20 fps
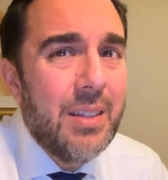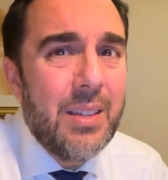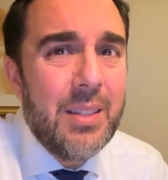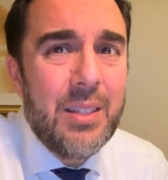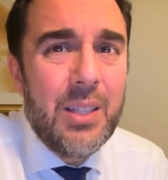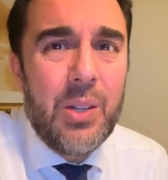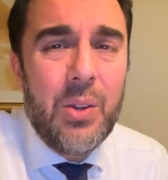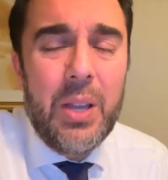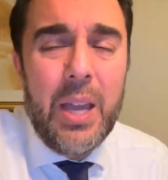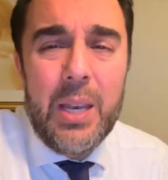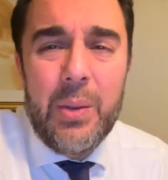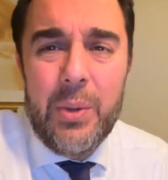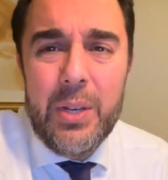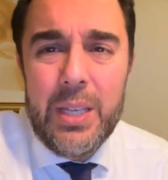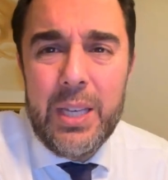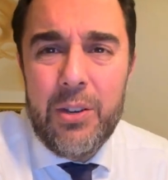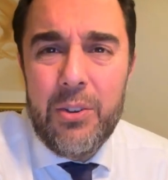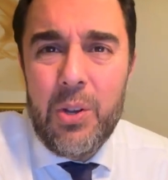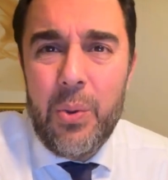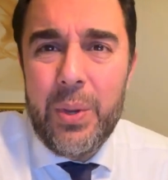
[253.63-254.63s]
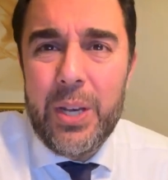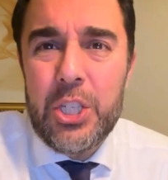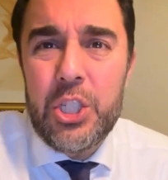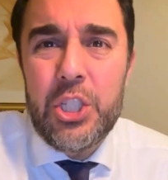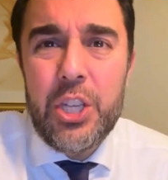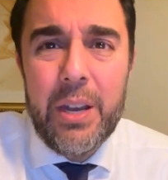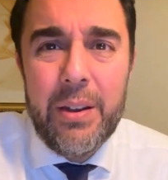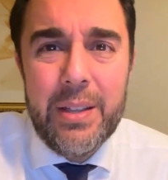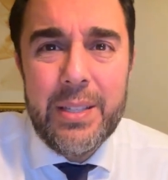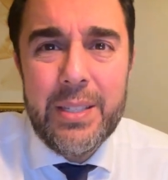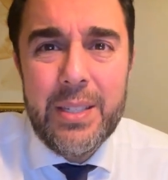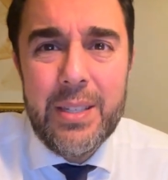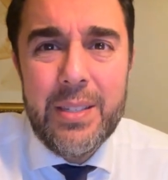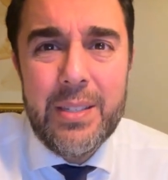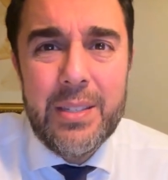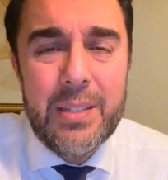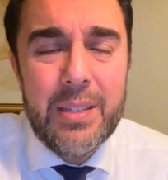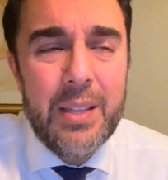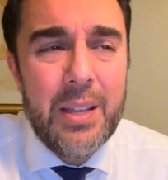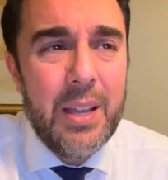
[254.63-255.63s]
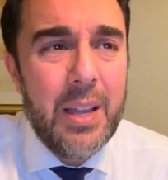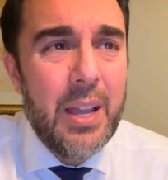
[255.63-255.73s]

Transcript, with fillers: You know, anyone here know what a sheretz is?